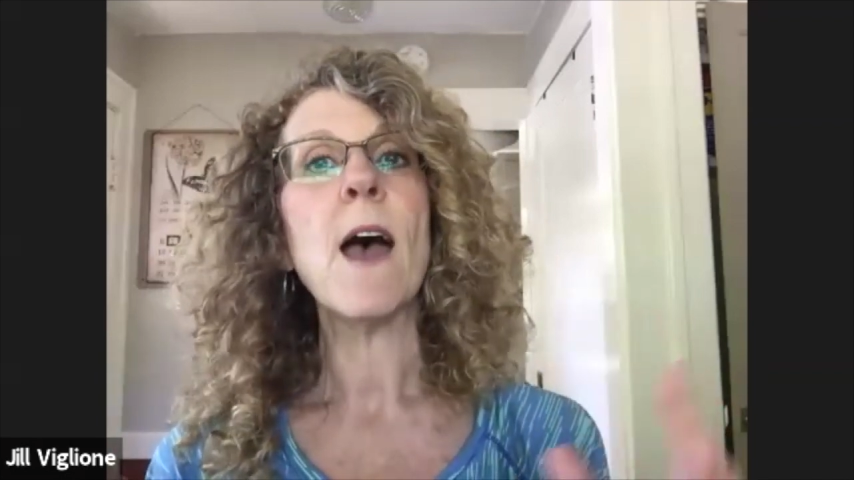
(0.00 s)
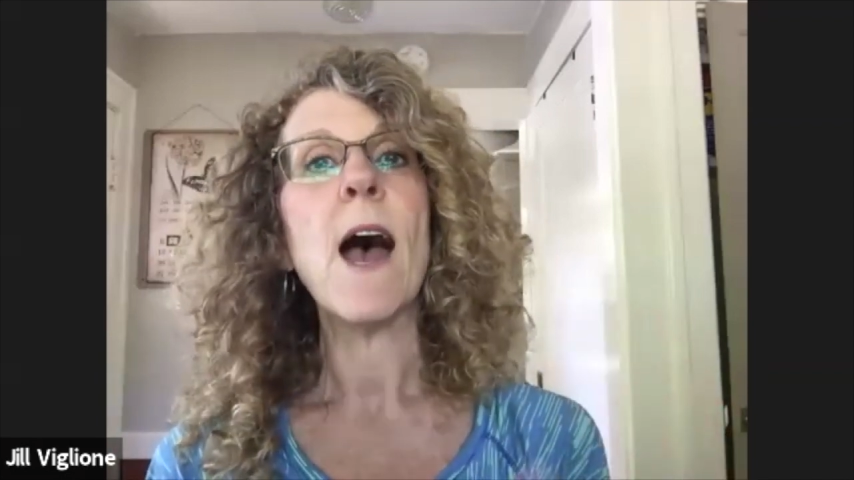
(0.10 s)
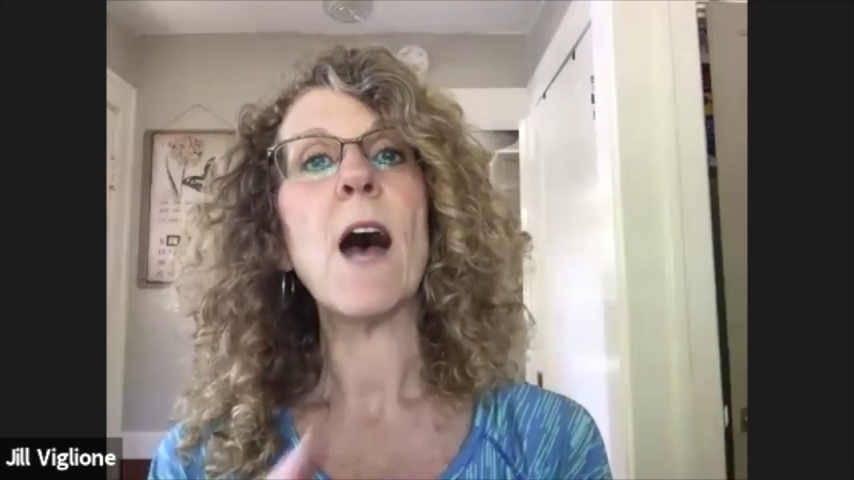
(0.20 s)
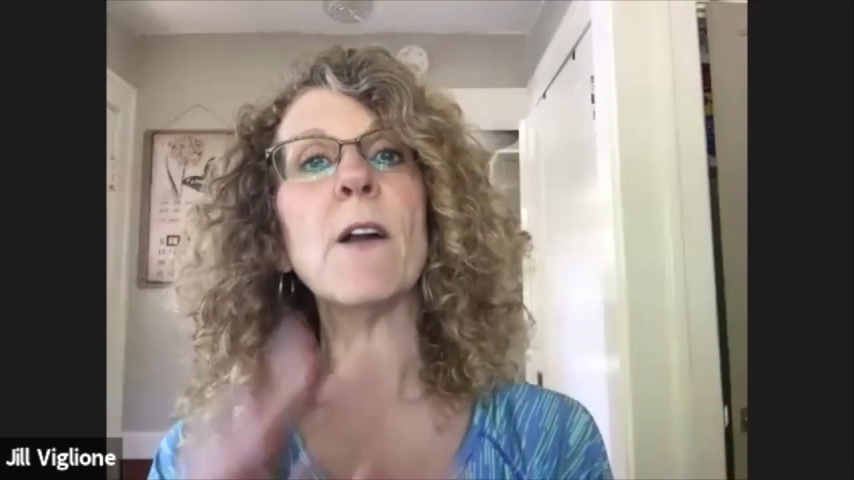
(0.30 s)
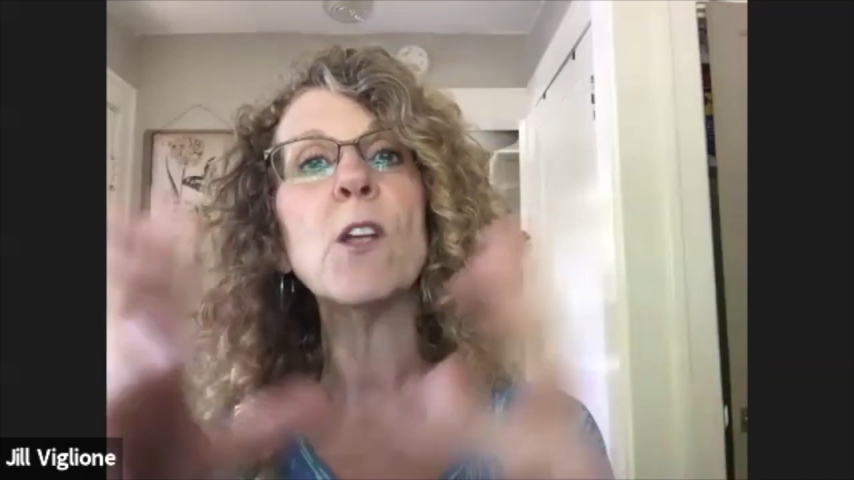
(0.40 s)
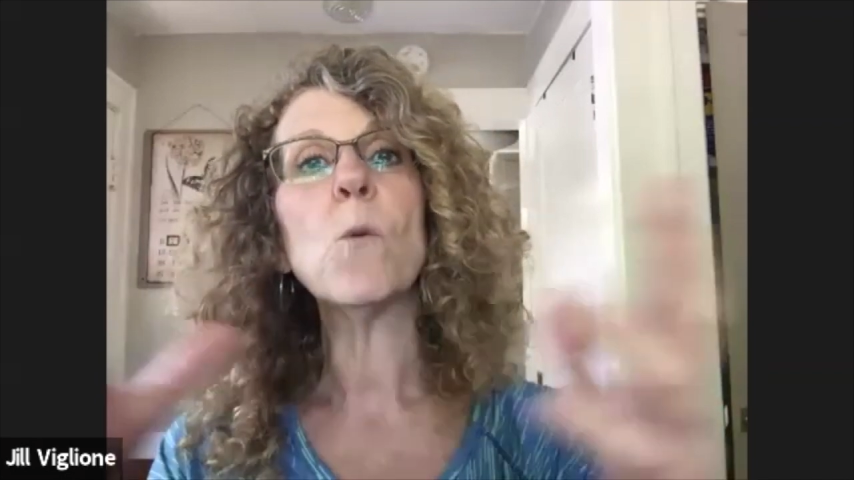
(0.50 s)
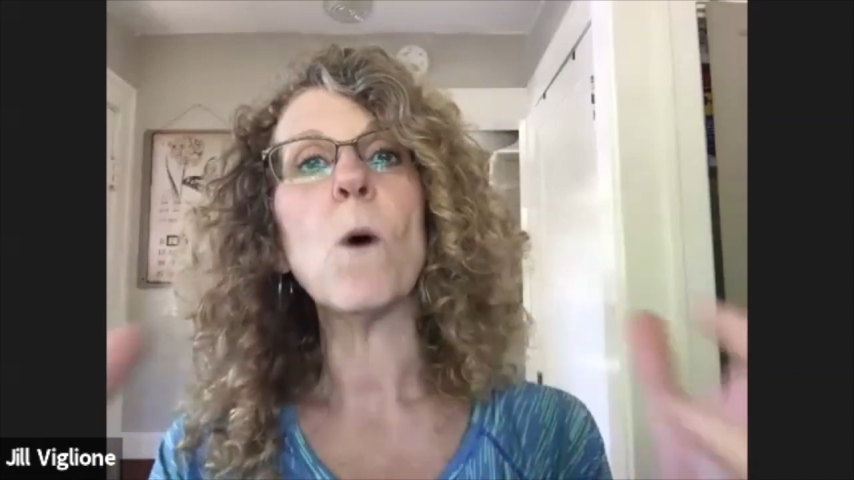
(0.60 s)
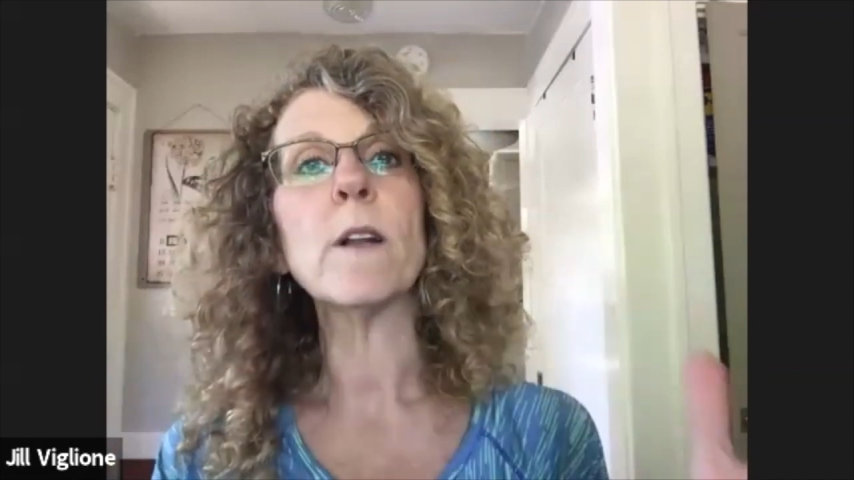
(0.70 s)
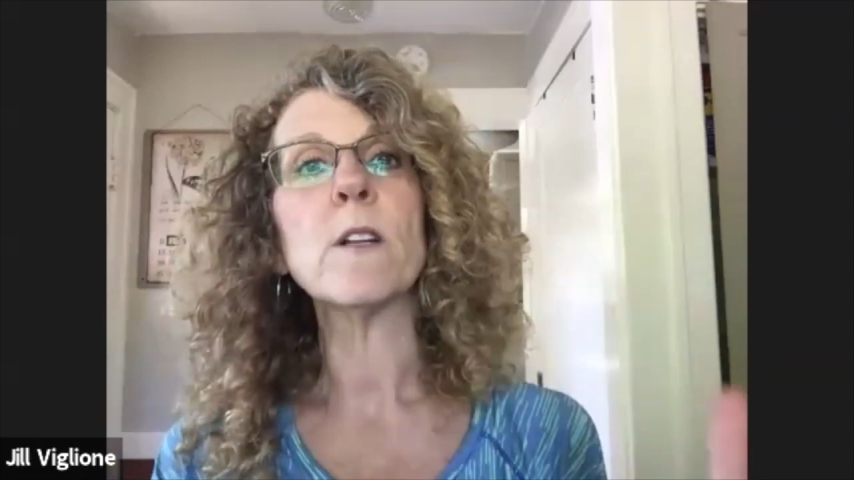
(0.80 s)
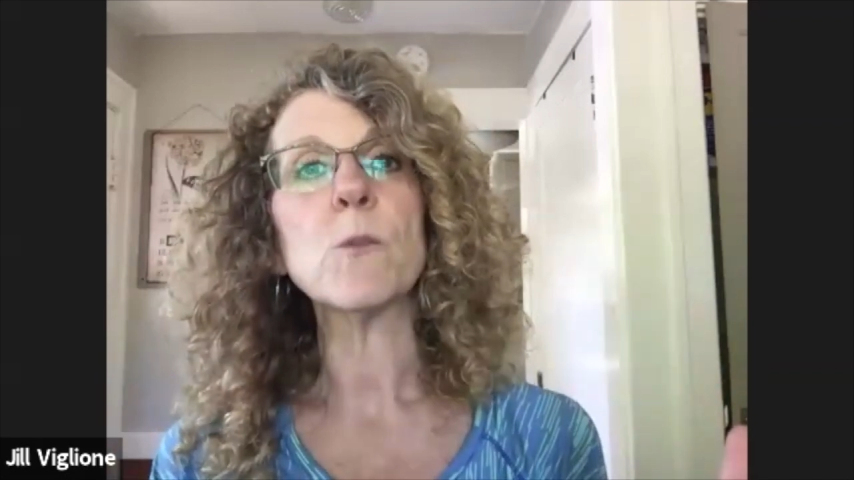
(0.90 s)
How do you
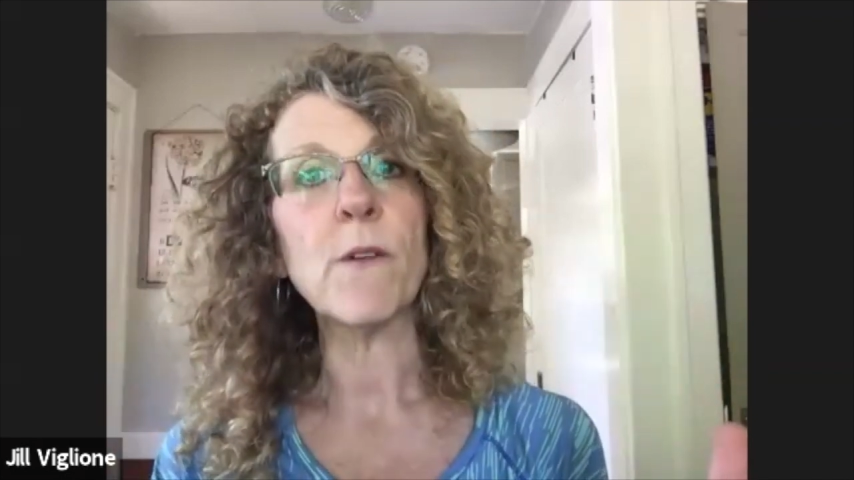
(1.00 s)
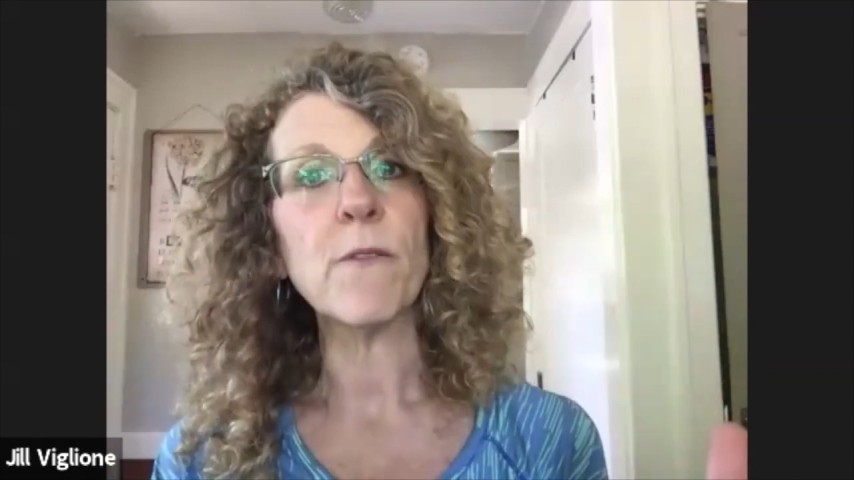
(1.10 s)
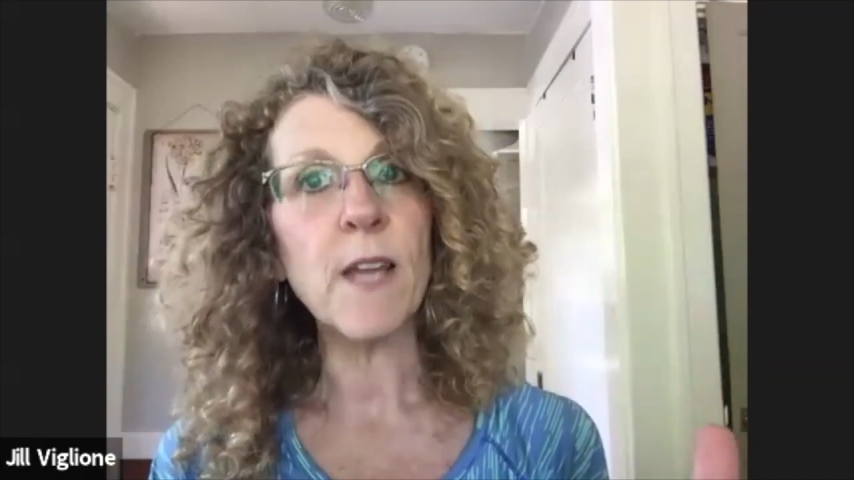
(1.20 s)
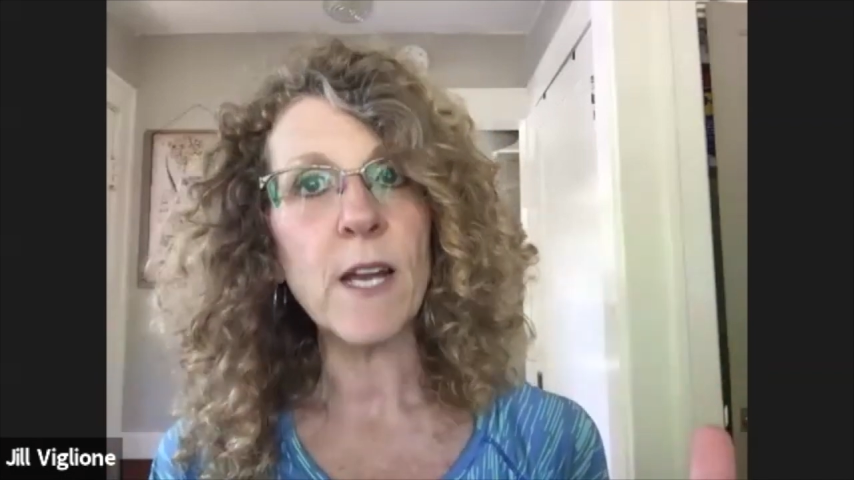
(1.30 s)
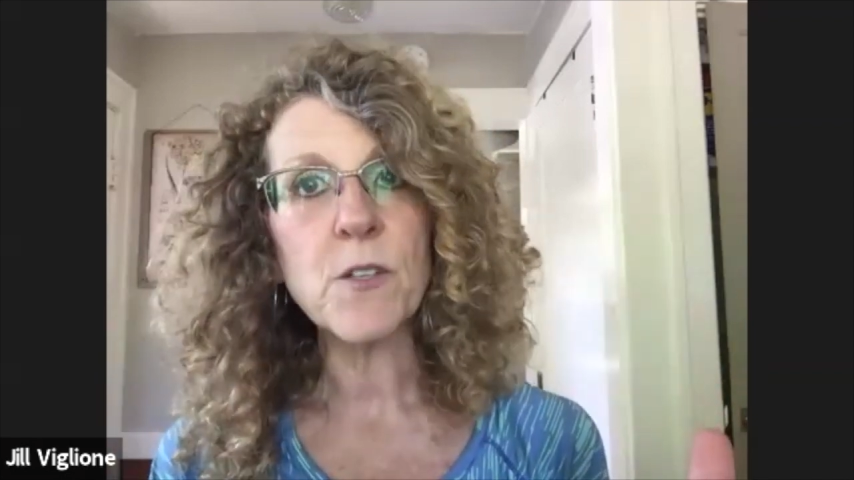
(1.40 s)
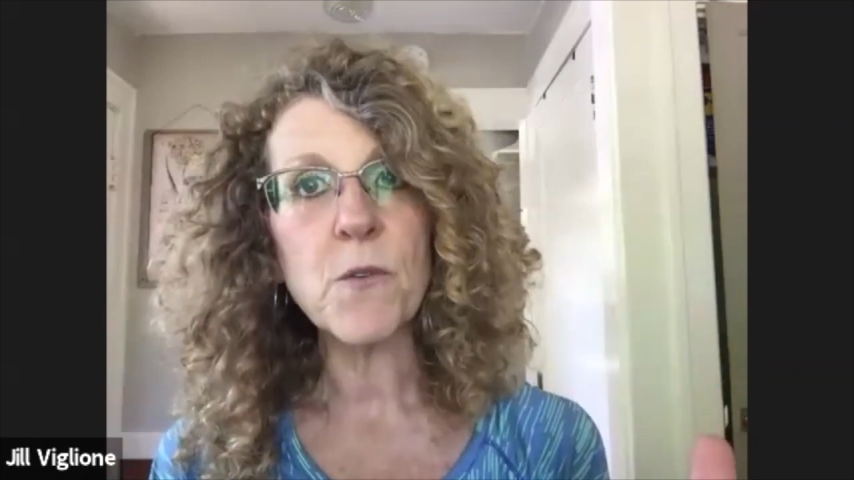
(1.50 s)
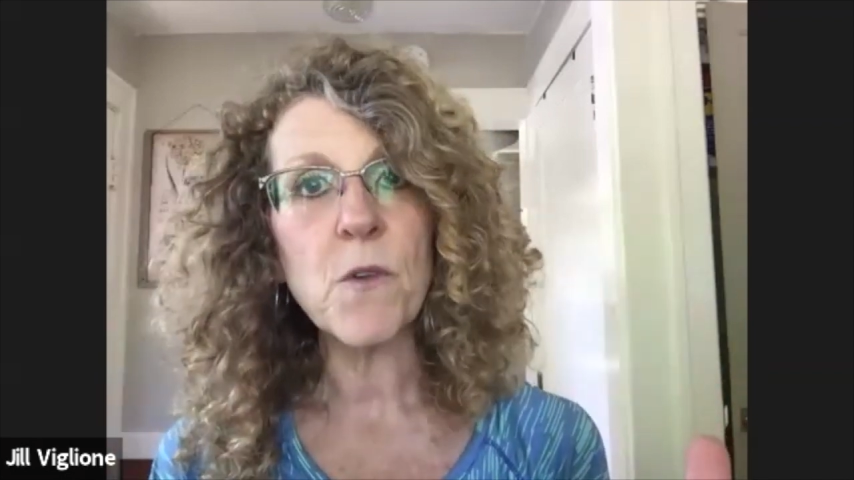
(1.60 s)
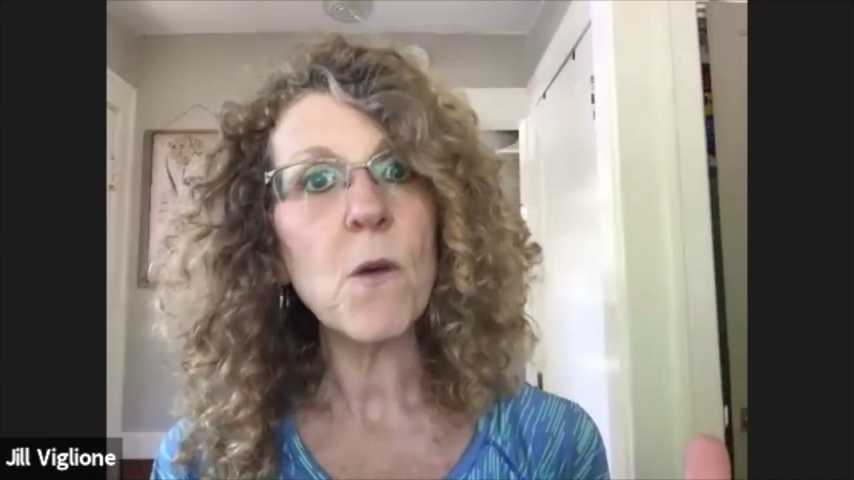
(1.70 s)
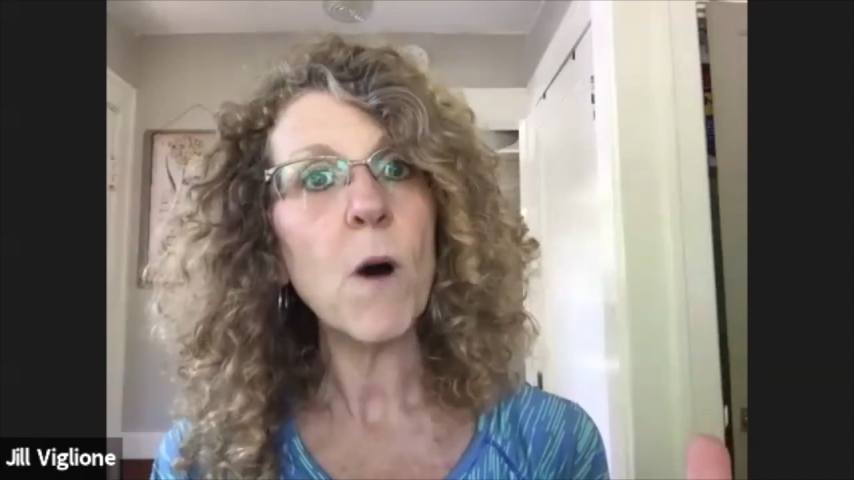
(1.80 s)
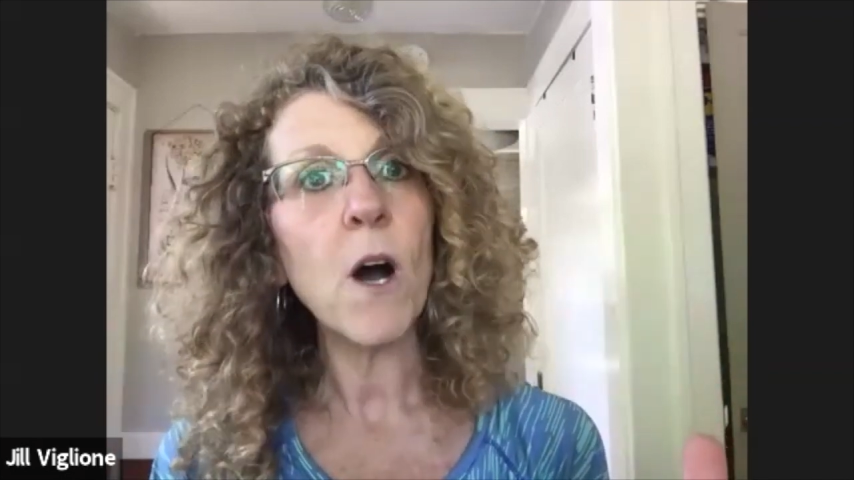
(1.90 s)
want it to reflect who
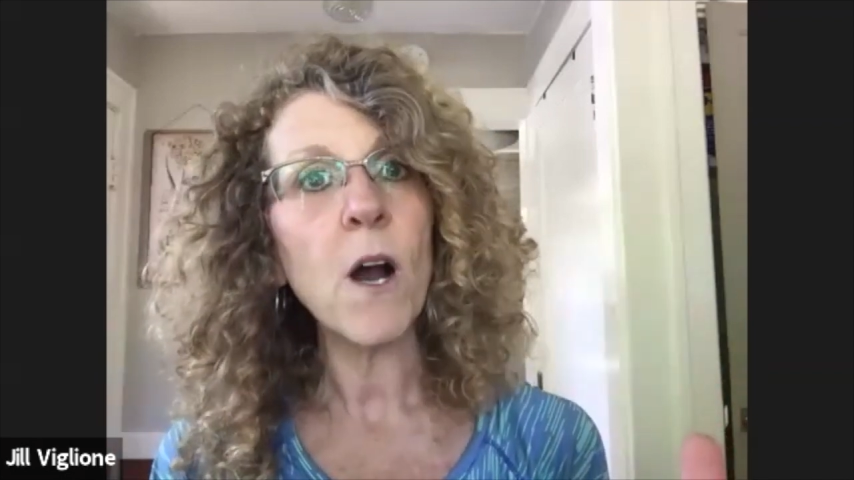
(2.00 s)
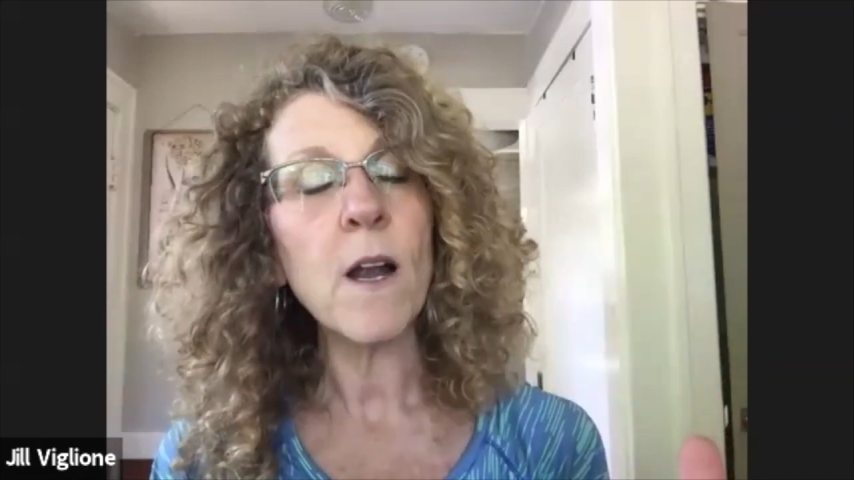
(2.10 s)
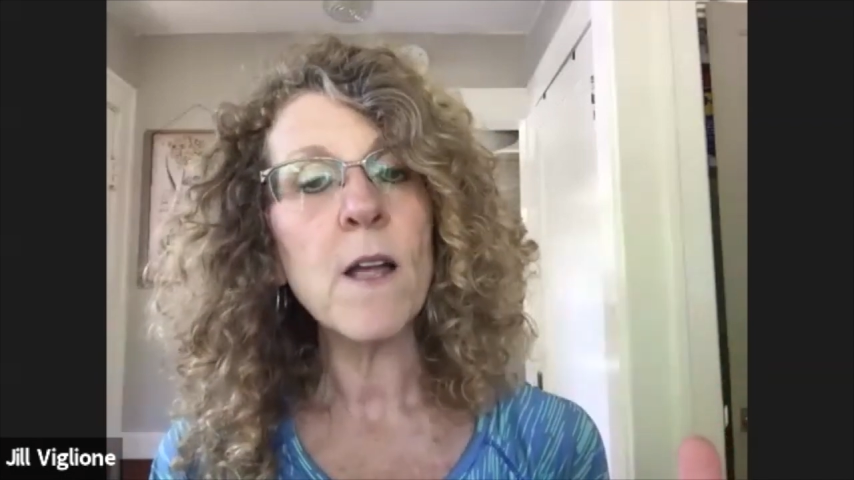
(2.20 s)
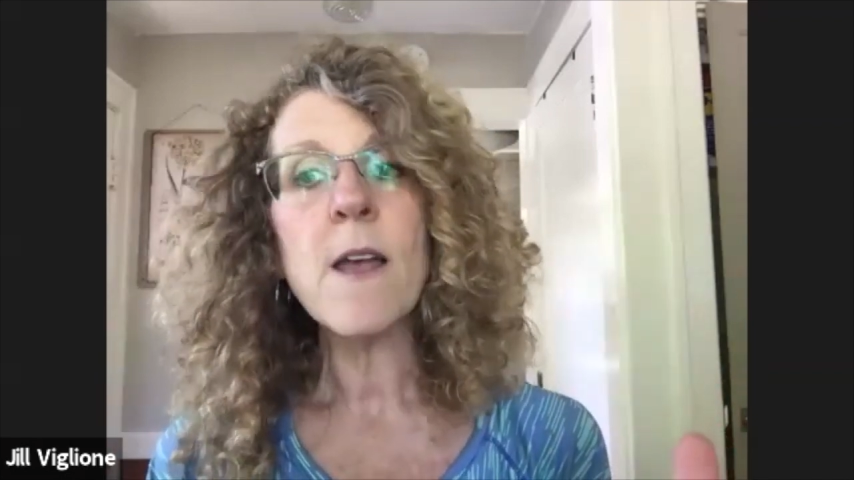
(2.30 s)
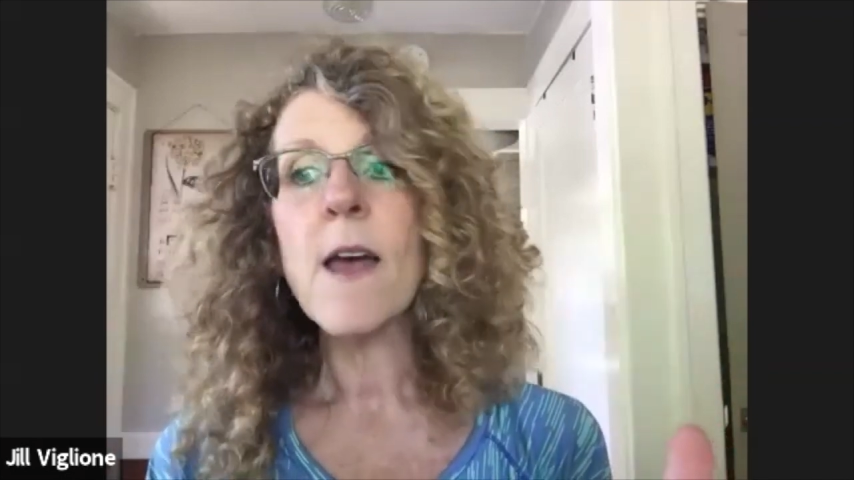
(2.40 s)
you are?